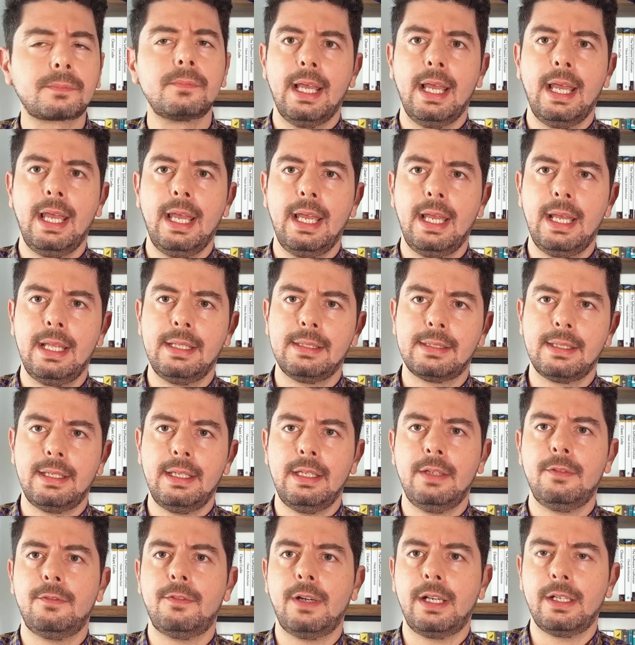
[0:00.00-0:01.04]
and
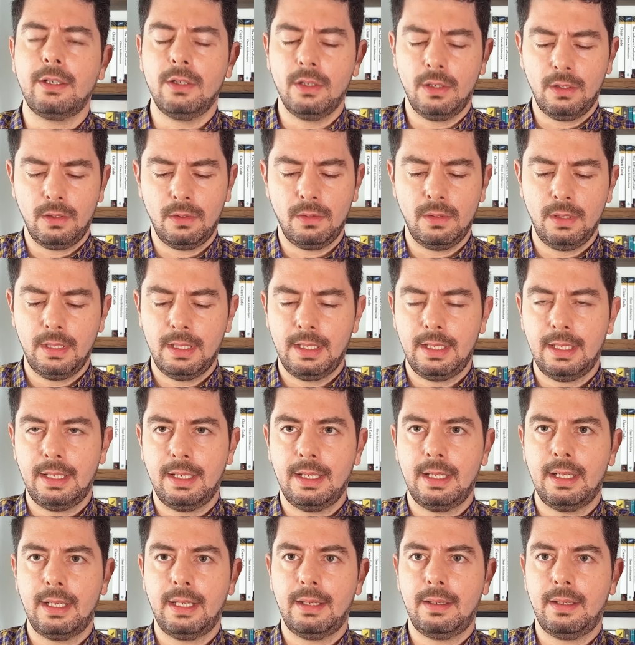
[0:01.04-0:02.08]
if I go
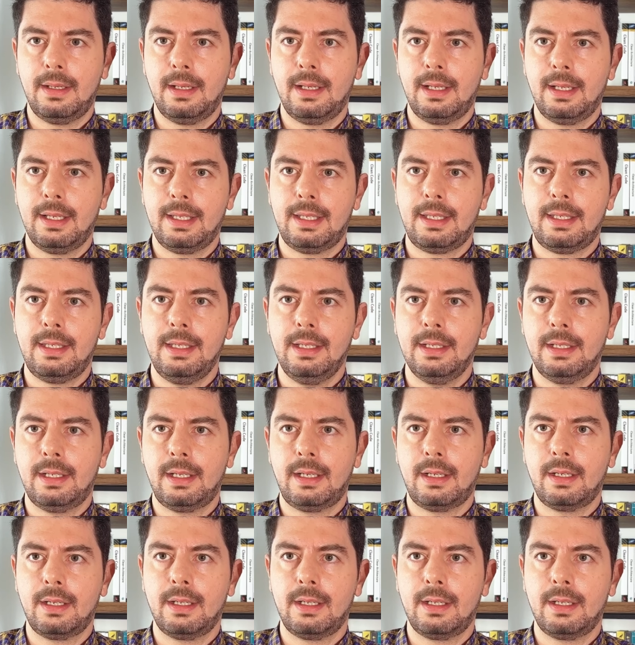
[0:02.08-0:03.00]
here